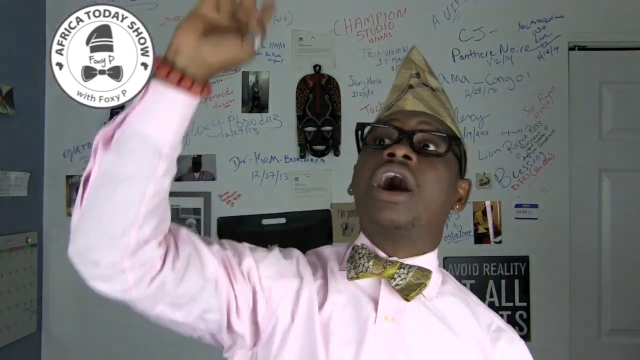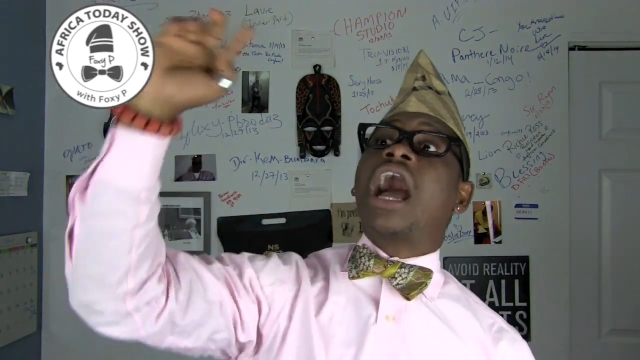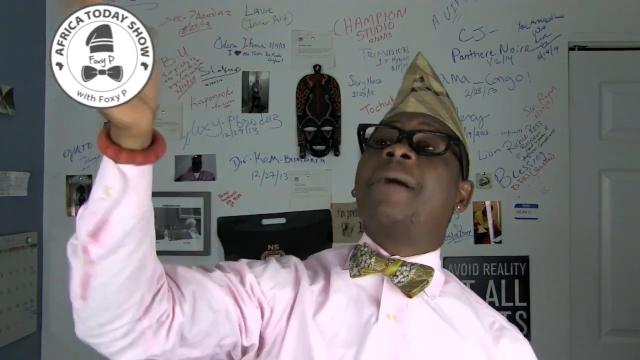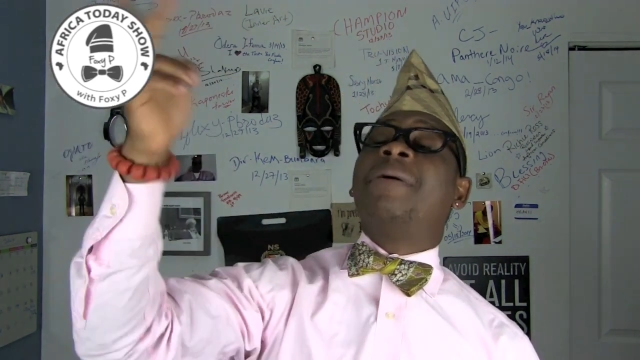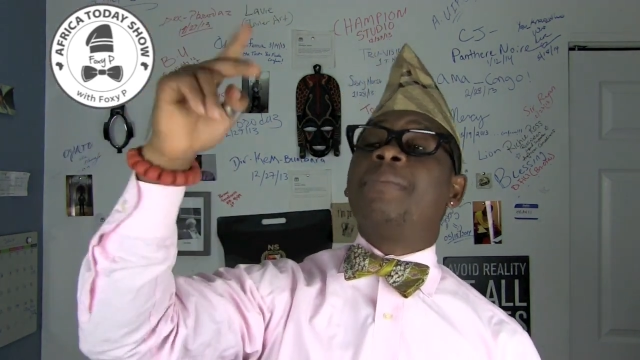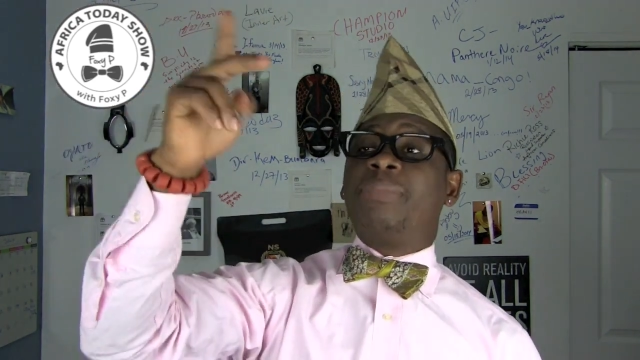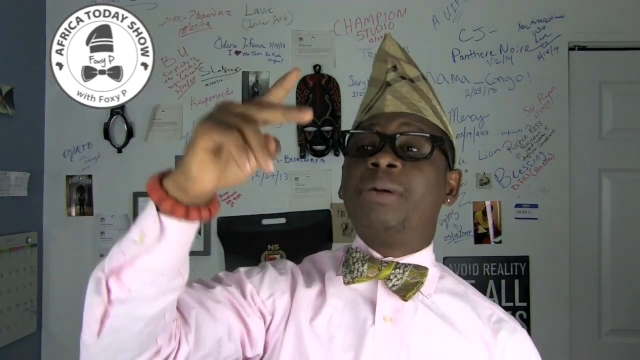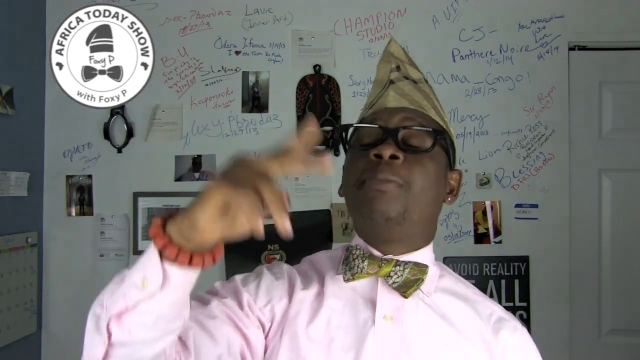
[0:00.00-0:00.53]

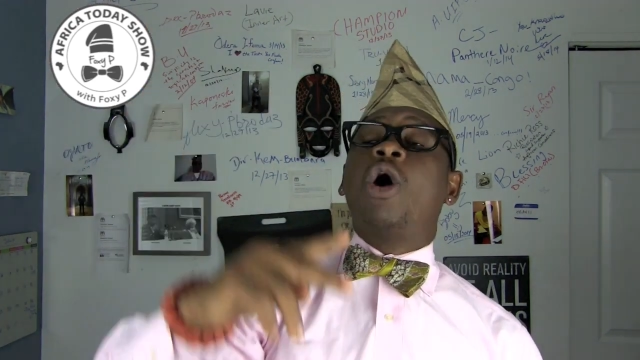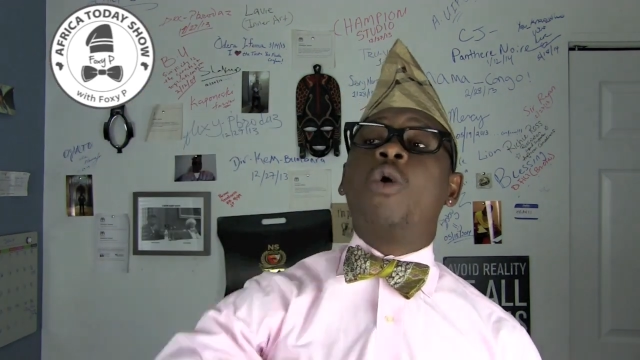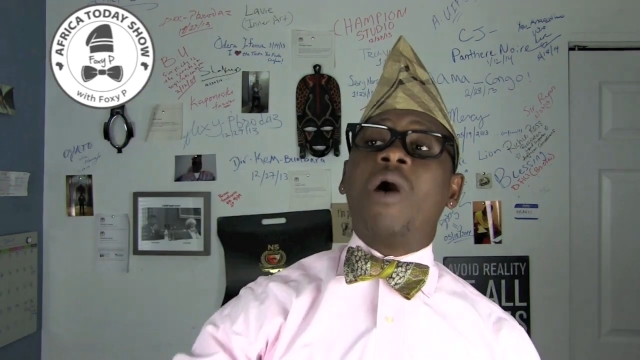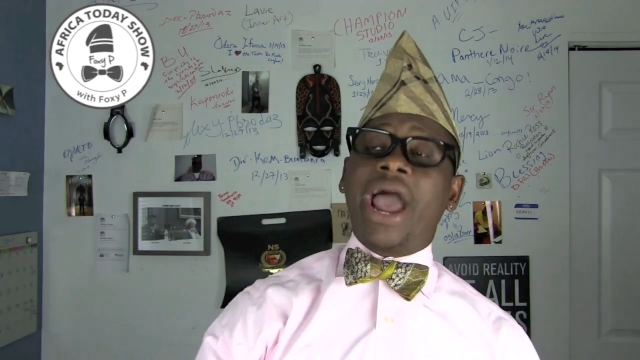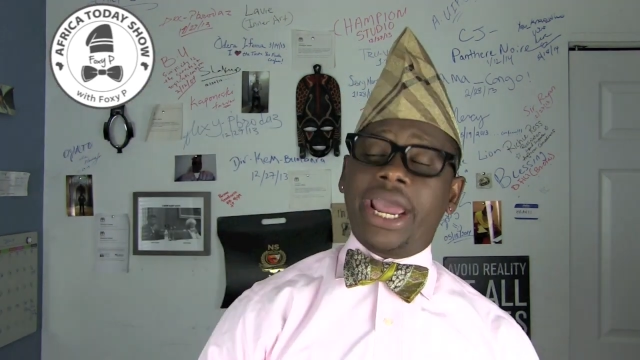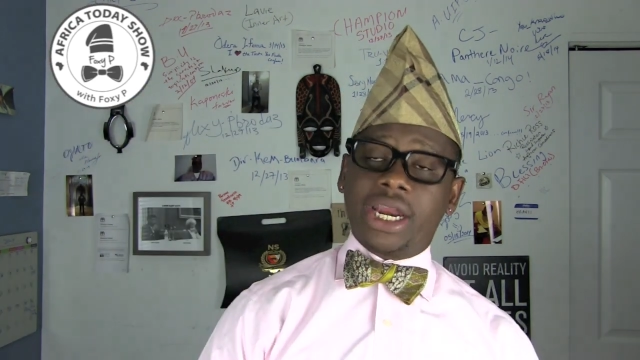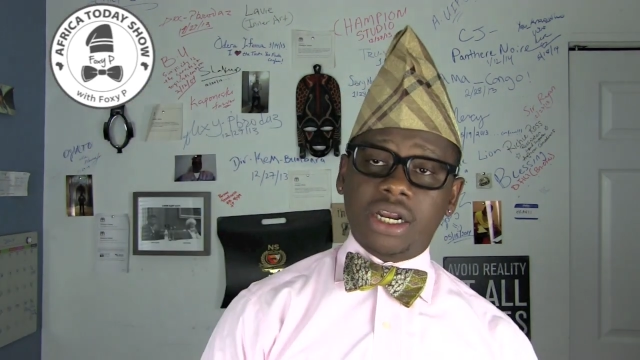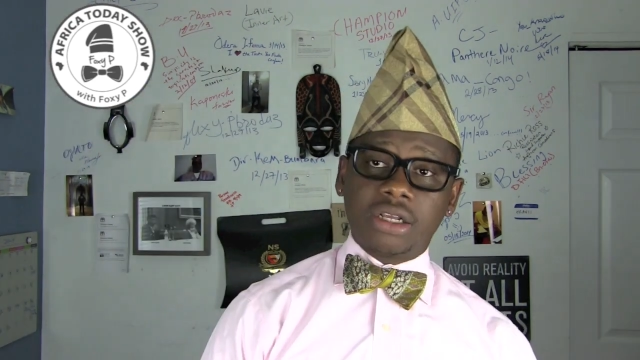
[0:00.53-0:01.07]
I beg, bring more
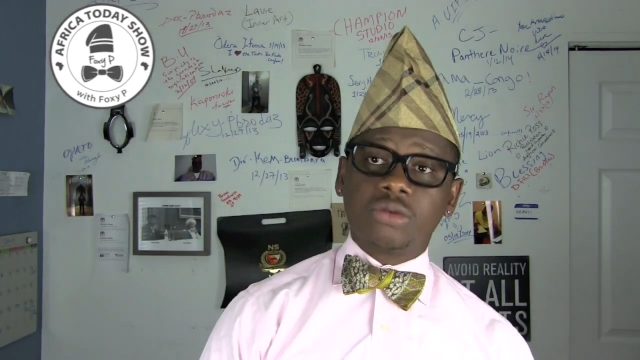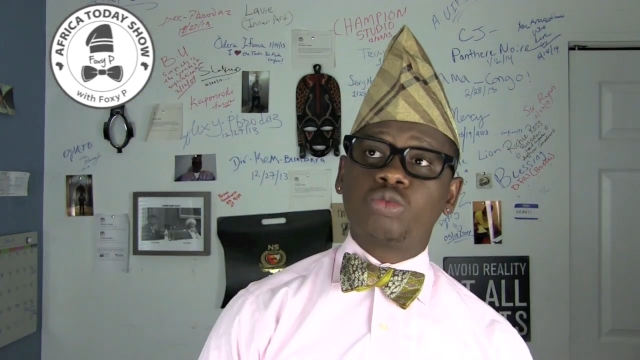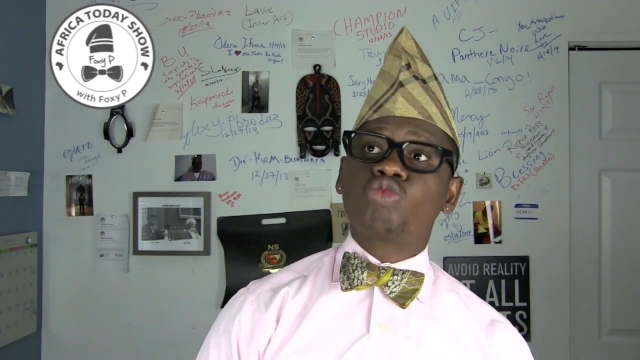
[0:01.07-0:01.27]
wine.